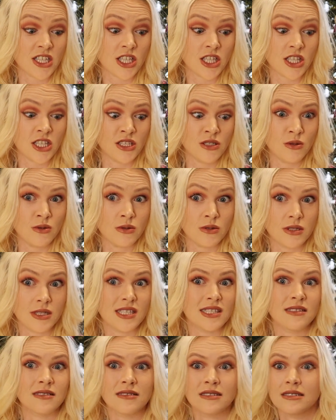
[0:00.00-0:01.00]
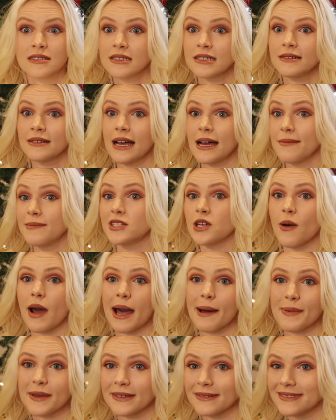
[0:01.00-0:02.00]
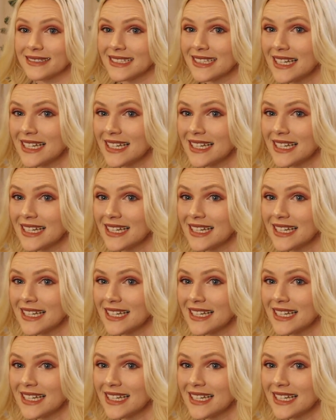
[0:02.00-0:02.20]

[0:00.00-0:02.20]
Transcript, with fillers: cute. I'm so happy.